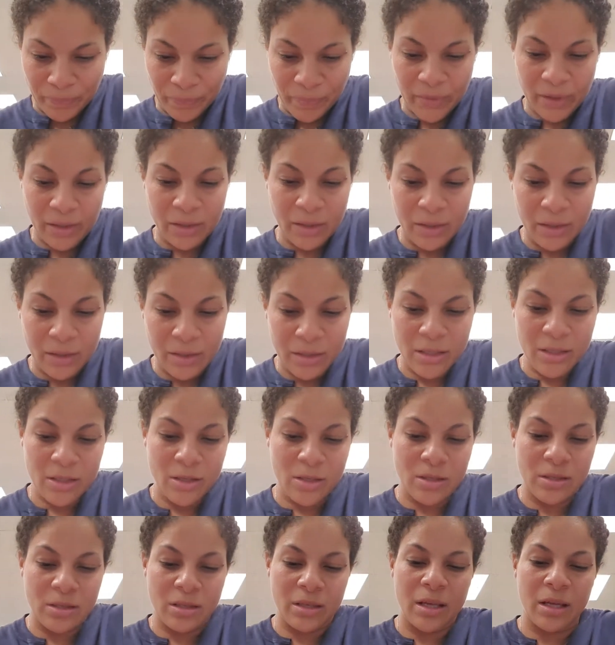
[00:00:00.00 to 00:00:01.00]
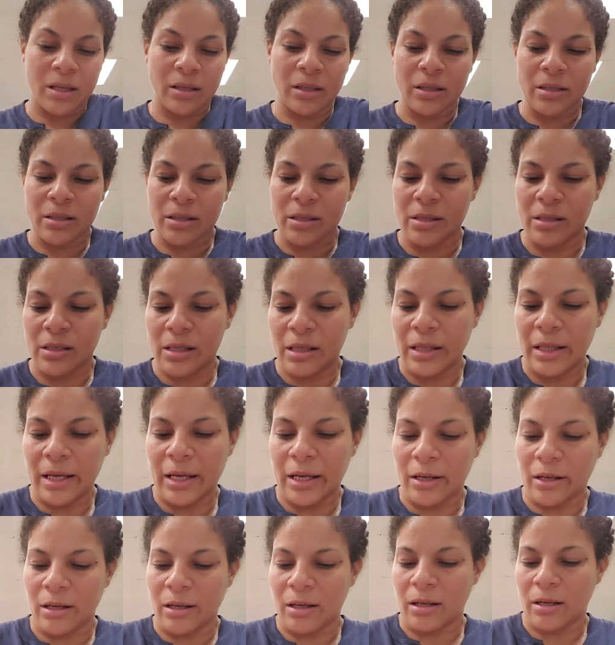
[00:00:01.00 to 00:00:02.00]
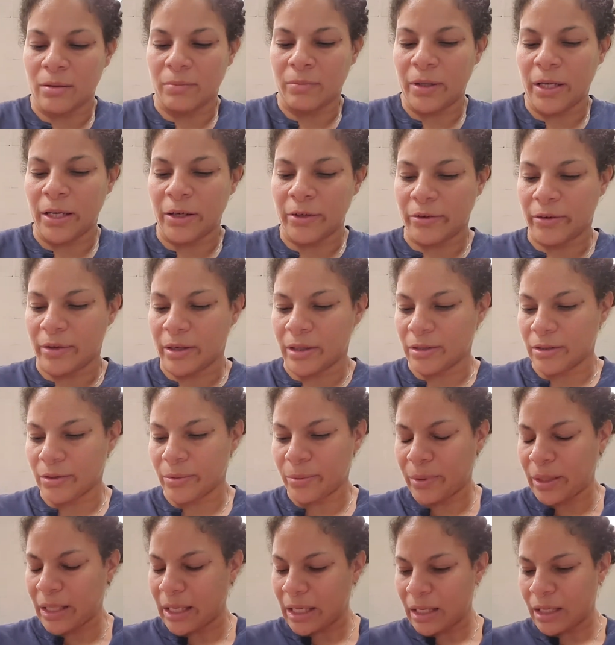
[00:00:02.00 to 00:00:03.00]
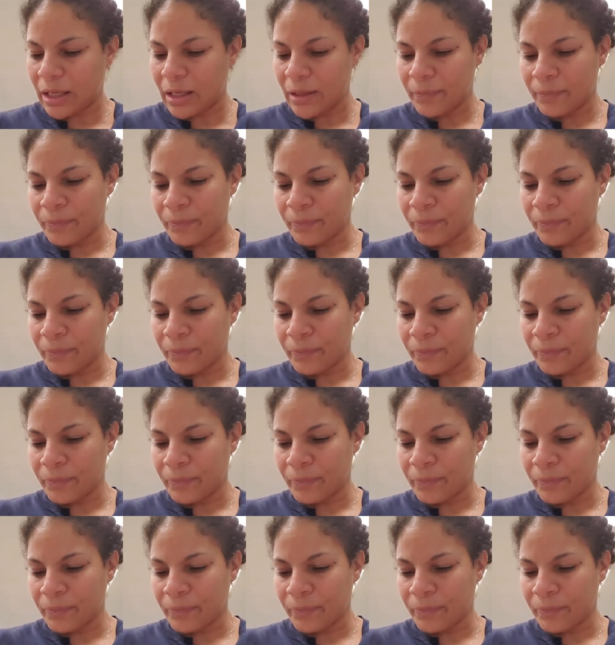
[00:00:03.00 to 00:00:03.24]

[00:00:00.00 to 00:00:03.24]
And this is later on the week.